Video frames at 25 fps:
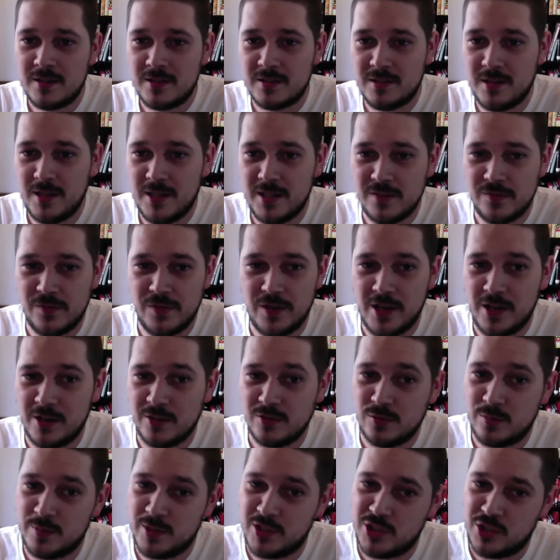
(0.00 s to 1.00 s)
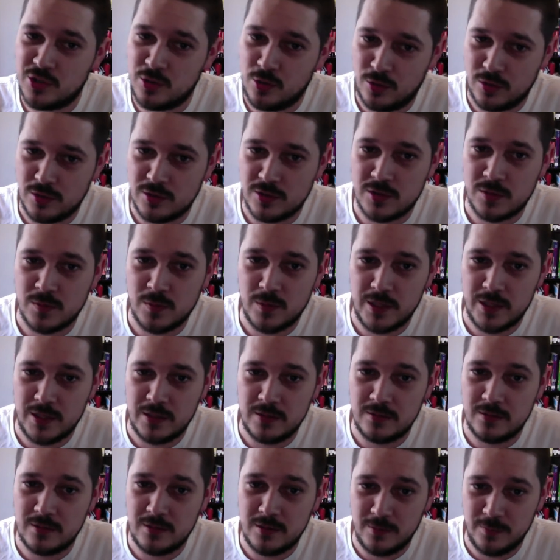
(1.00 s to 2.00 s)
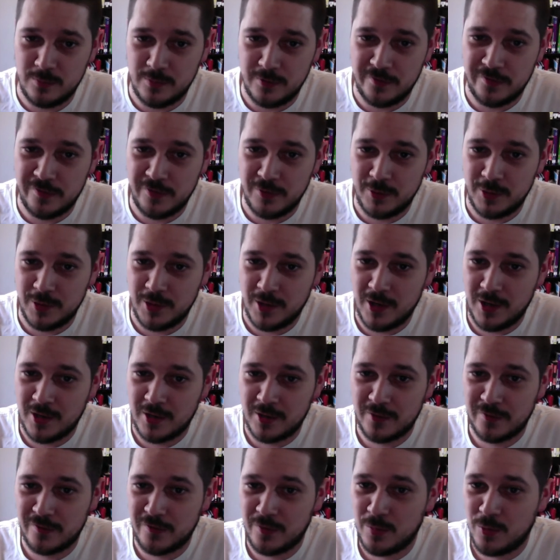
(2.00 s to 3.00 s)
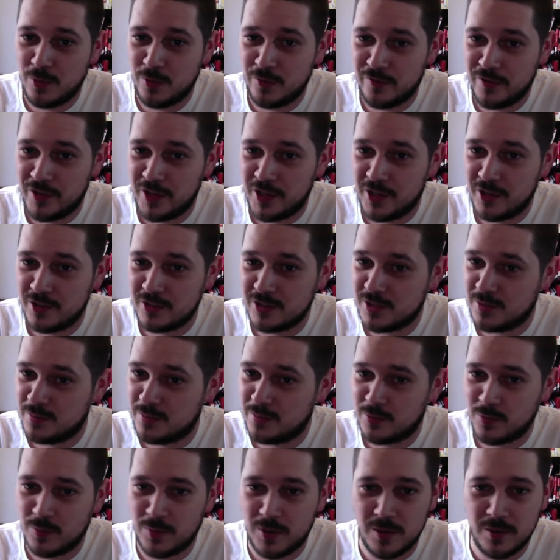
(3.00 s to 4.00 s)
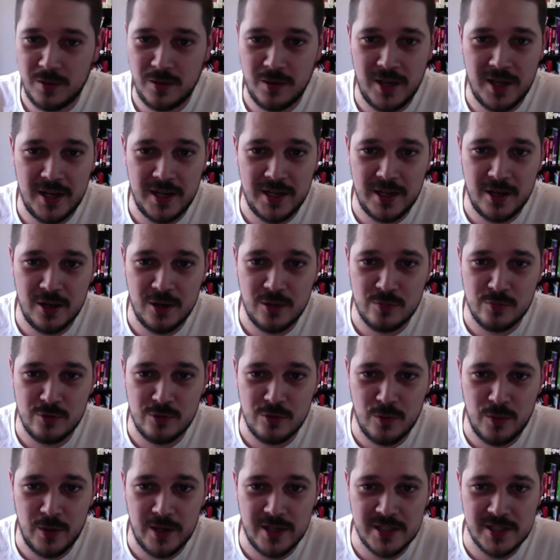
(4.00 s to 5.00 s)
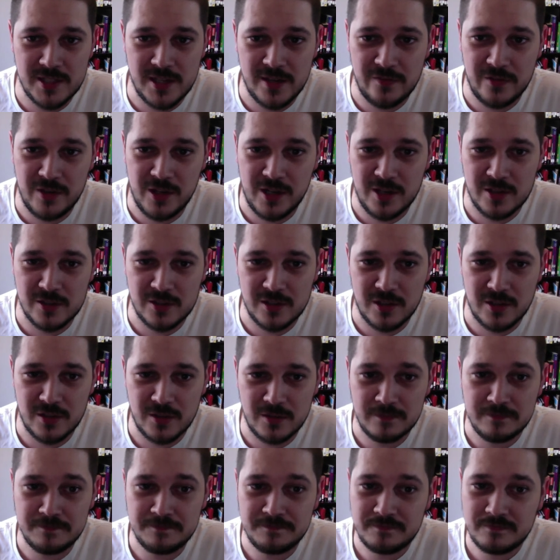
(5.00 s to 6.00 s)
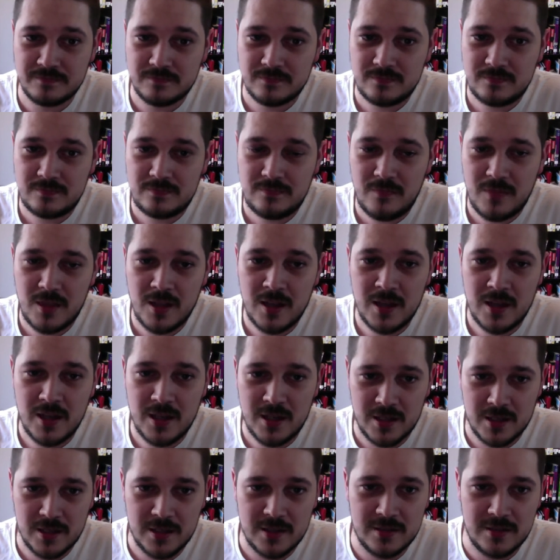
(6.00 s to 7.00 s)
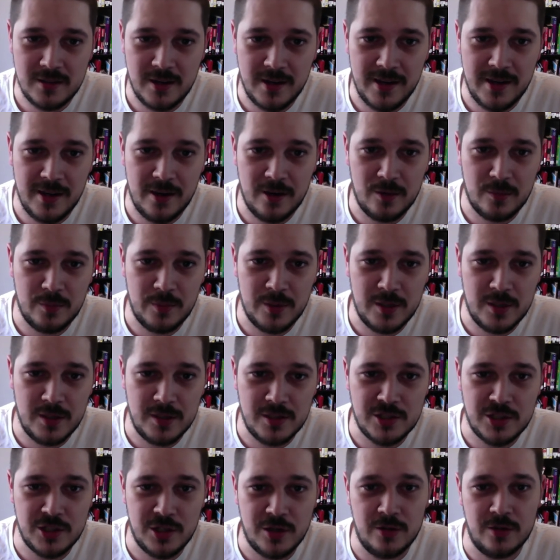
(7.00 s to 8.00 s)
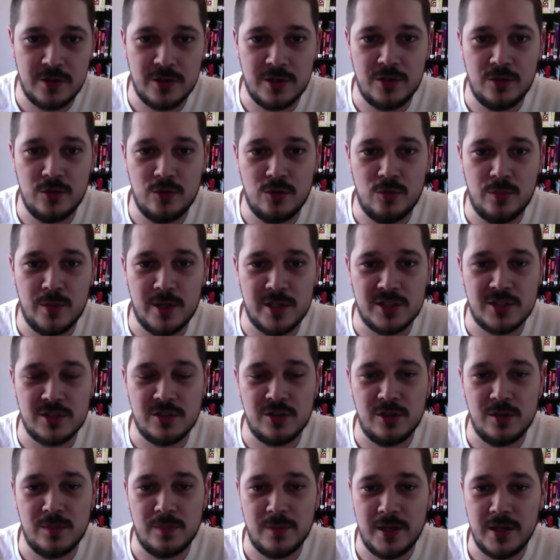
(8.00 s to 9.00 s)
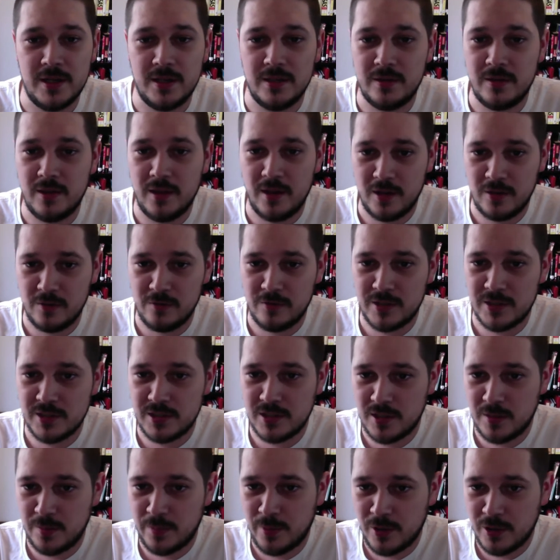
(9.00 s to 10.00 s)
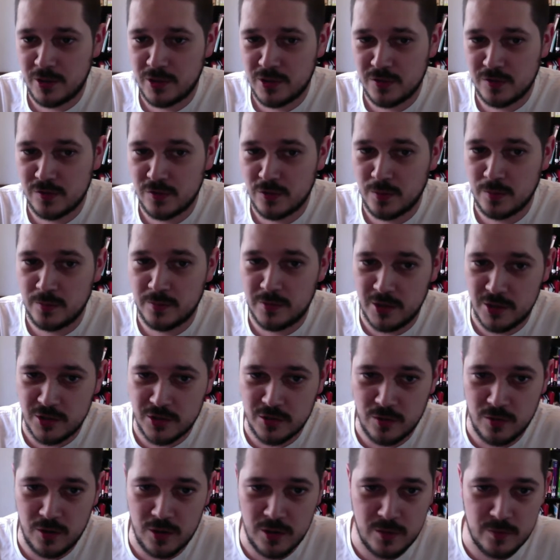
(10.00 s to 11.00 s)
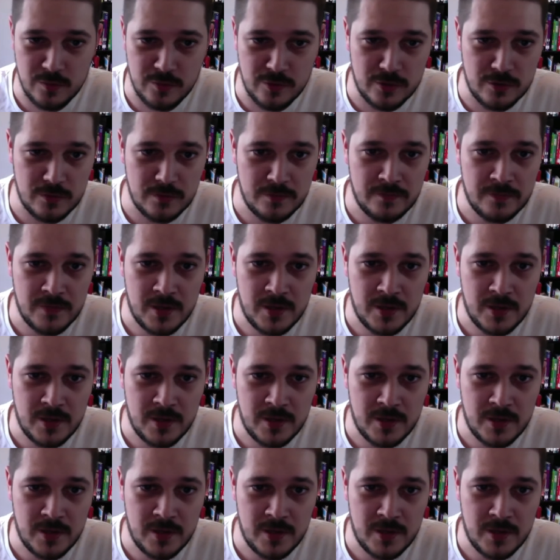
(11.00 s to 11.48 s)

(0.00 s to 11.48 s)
These videos will be short and sweet and will fill your hunger for more videos in between any Homebrew Wednesday videos I do. Today I'll be showing you all my stir plate that I recently purchased from Digital Homebrew.